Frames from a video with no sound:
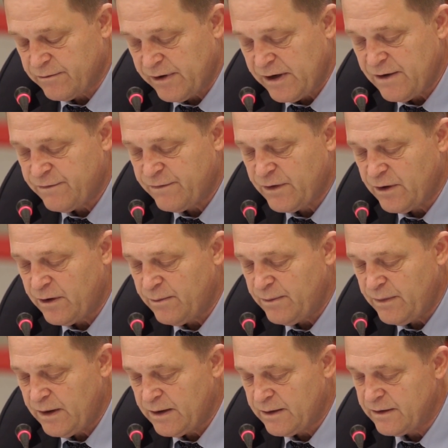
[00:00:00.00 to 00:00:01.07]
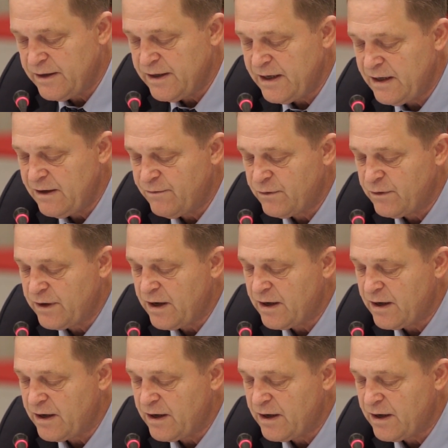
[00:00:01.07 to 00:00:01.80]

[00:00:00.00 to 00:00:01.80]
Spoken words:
Reaffirm the need for the